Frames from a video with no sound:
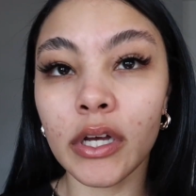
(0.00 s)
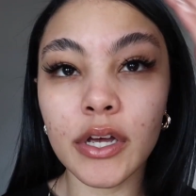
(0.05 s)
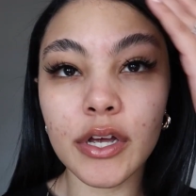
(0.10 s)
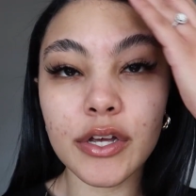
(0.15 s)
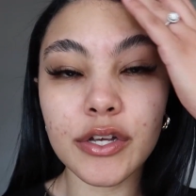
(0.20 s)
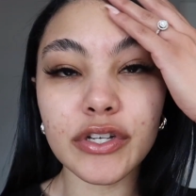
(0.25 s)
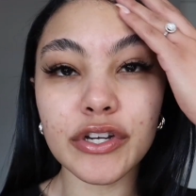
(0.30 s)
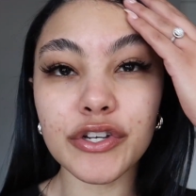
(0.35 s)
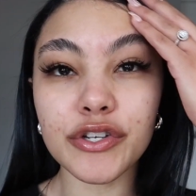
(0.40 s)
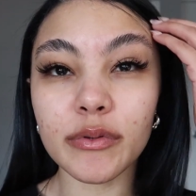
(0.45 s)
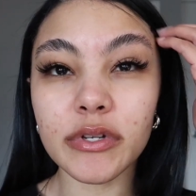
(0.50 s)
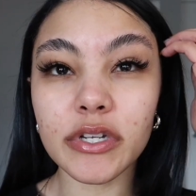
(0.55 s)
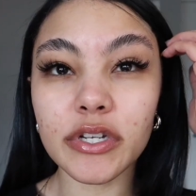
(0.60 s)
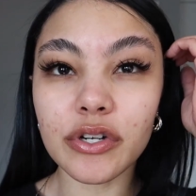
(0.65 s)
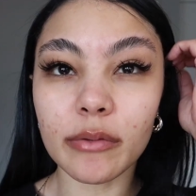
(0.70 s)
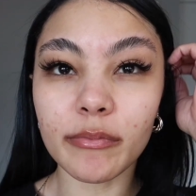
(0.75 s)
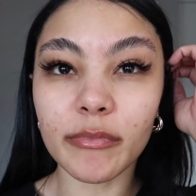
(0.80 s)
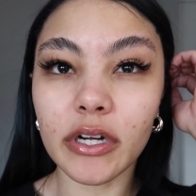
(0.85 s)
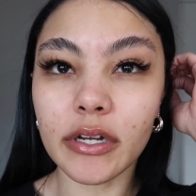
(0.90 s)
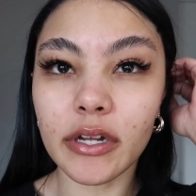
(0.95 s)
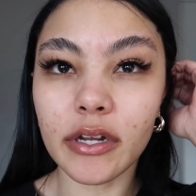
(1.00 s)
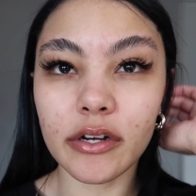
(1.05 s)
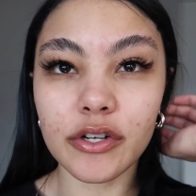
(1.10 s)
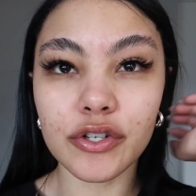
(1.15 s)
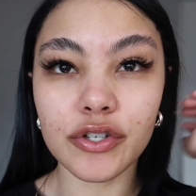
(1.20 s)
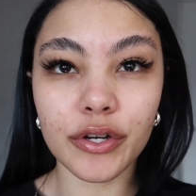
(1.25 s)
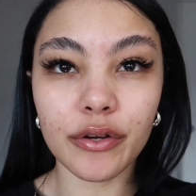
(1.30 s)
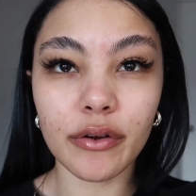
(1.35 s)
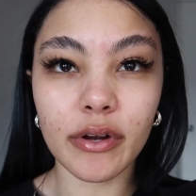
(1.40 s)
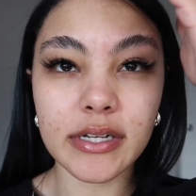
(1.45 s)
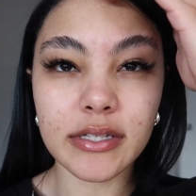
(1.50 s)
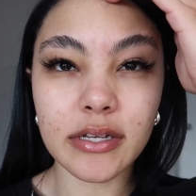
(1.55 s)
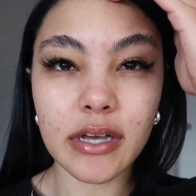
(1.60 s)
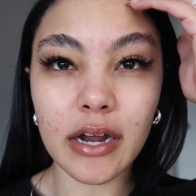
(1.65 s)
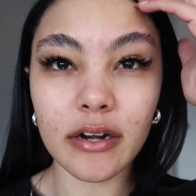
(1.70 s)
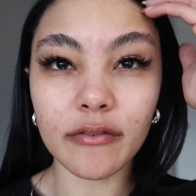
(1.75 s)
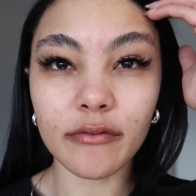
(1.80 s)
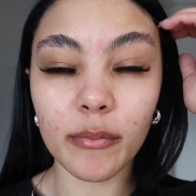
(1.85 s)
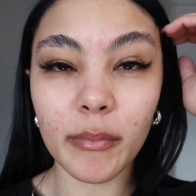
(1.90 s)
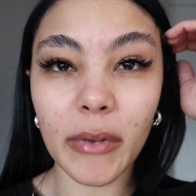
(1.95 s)
So I just wanted to jump on here and show you guys
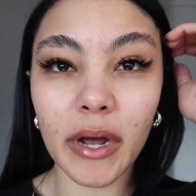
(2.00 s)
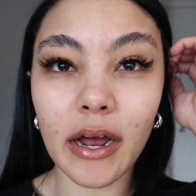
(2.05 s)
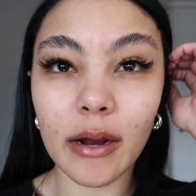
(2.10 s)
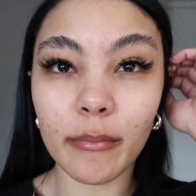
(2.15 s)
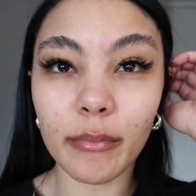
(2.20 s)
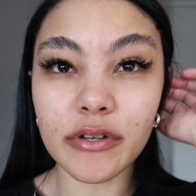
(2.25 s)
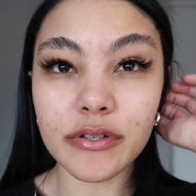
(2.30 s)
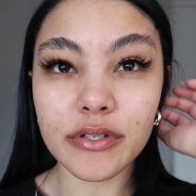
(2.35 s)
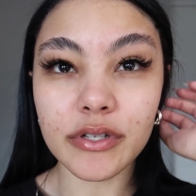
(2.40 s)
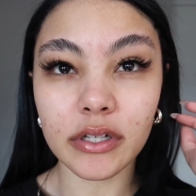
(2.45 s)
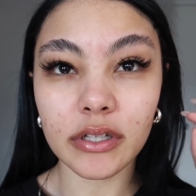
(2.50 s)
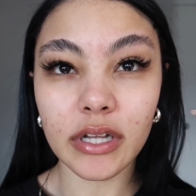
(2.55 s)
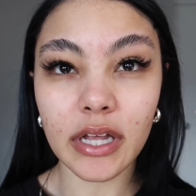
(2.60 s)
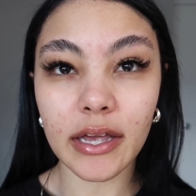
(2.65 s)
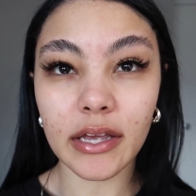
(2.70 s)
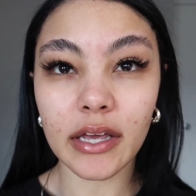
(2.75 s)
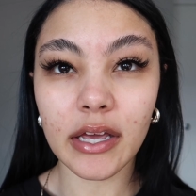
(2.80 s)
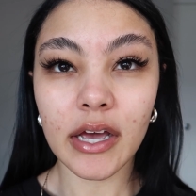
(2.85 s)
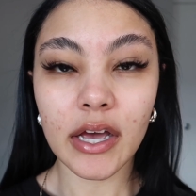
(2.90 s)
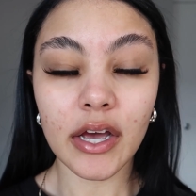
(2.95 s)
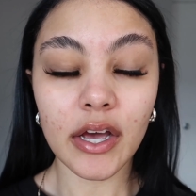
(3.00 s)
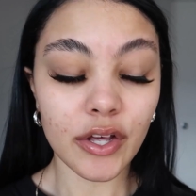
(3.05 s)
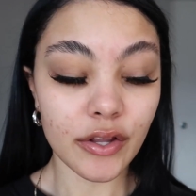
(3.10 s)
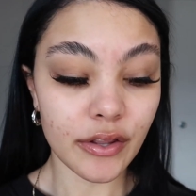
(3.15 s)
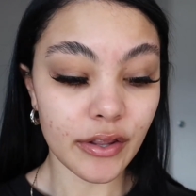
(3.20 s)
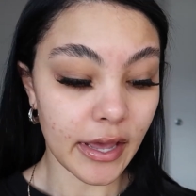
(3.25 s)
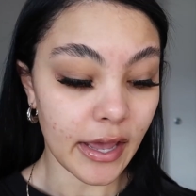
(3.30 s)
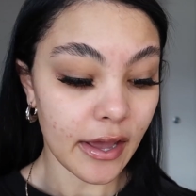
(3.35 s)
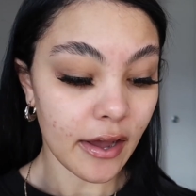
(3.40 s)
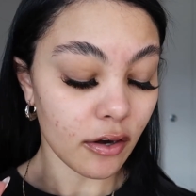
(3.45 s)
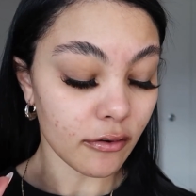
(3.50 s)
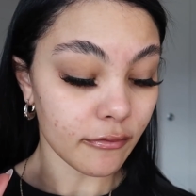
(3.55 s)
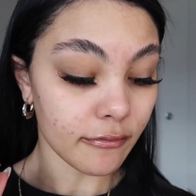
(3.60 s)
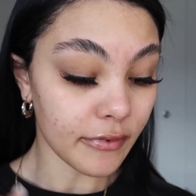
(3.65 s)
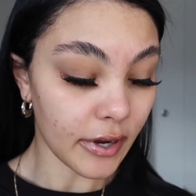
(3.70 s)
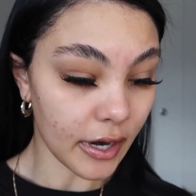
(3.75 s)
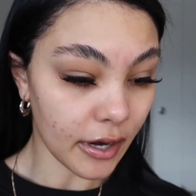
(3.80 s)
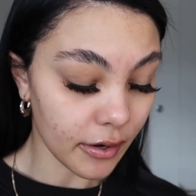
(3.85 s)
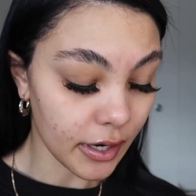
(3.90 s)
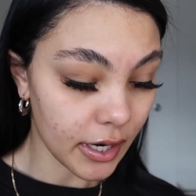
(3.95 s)
kind of what my eyebrows look like. They are
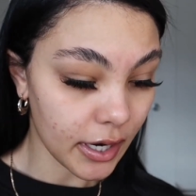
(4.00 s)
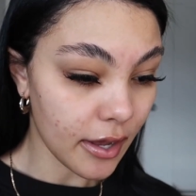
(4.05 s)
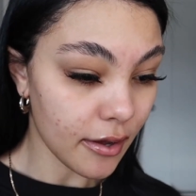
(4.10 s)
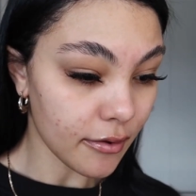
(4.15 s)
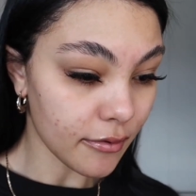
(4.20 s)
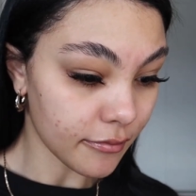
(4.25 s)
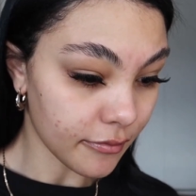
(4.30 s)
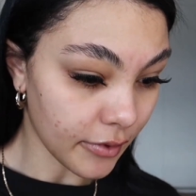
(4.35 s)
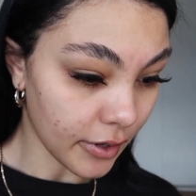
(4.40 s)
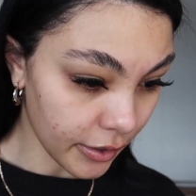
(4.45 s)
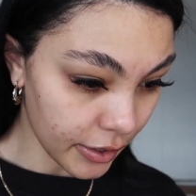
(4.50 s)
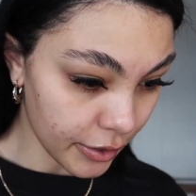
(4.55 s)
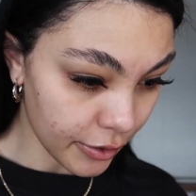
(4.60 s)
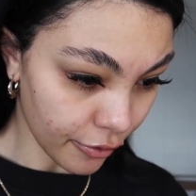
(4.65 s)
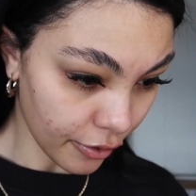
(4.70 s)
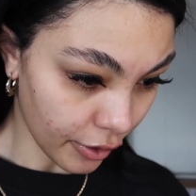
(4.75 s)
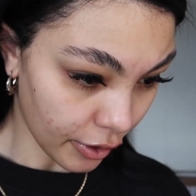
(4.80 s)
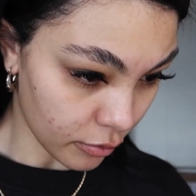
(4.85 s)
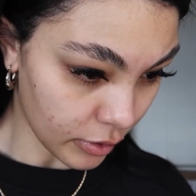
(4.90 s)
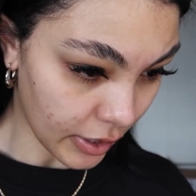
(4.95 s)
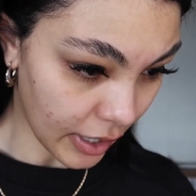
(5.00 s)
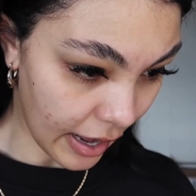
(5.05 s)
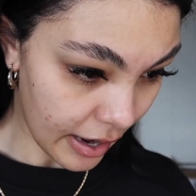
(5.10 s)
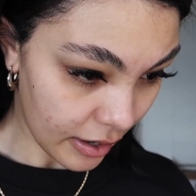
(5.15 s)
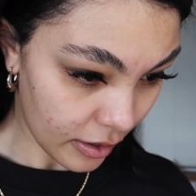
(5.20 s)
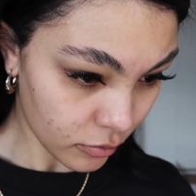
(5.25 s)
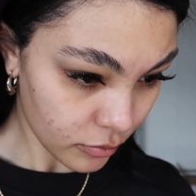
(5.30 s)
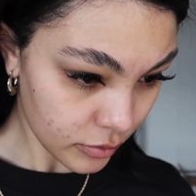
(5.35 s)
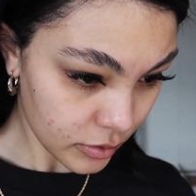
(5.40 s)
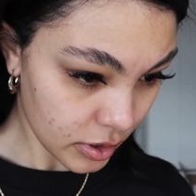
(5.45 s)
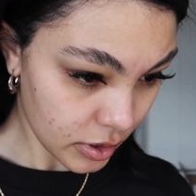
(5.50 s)
very grown out.